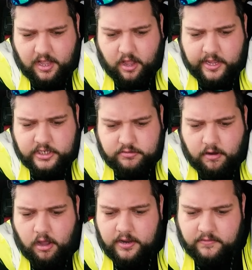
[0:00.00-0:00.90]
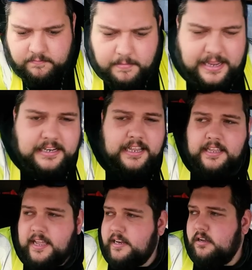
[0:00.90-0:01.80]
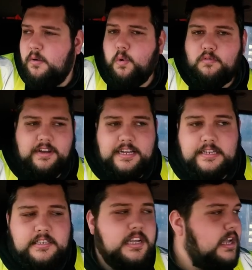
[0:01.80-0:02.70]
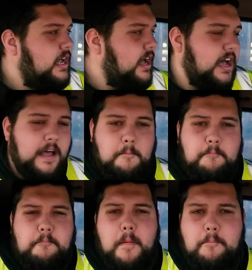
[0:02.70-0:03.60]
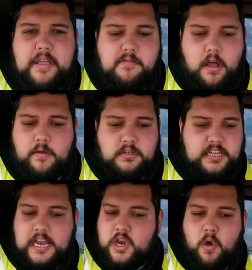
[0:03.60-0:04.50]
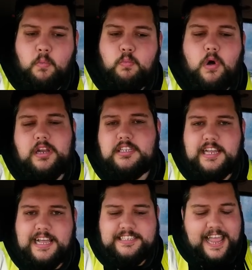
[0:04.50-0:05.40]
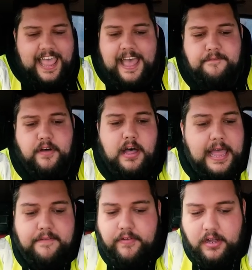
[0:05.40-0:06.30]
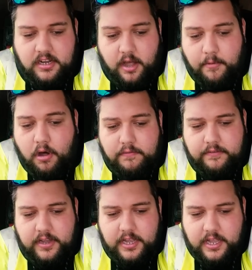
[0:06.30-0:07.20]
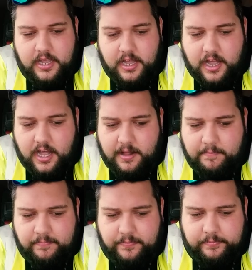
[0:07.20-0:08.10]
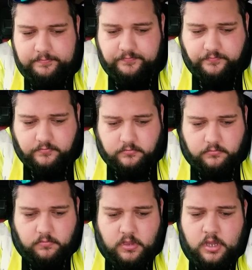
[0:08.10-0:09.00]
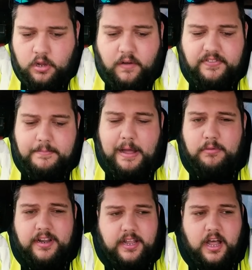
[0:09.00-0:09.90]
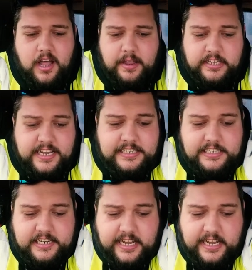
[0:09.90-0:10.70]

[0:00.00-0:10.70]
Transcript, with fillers: I drive mainly in quarries uh, and bumpy roads, and not once has it ever, ever come off um, off the mount. Uh, it's easy to